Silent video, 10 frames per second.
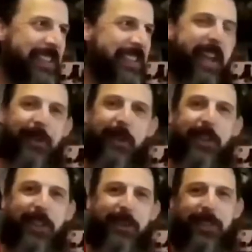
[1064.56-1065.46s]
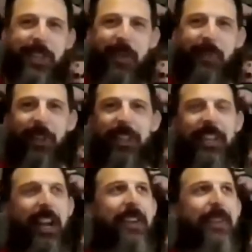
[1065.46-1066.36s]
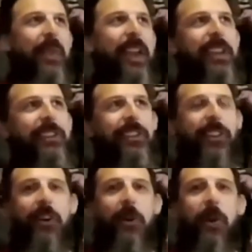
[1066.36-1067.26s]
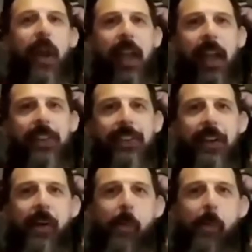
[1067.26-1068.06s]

yeah, it was definitely kind of a slow and